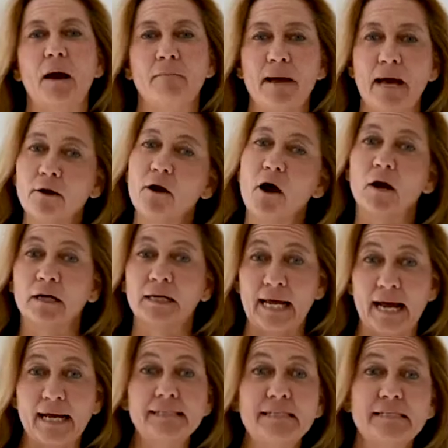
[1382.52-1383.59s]
about our
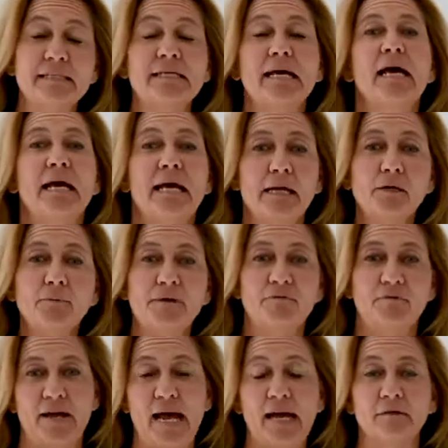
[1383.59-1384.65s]
guest, it'll be
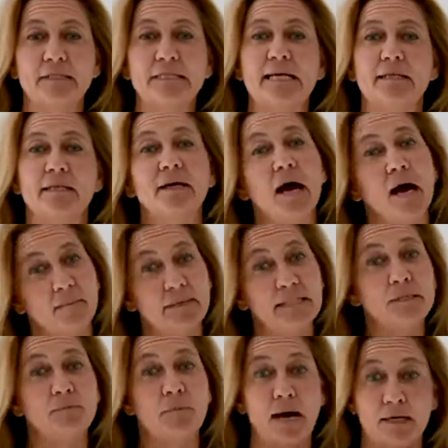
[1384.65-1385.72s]
found in the
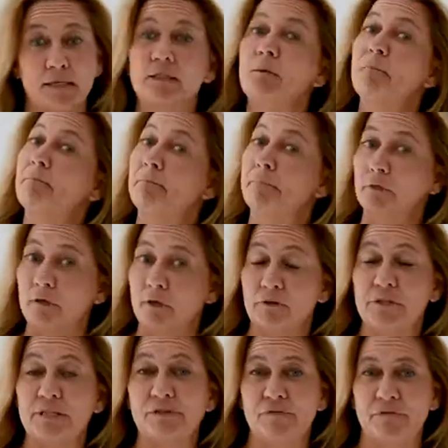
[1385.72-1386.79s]
comments box below this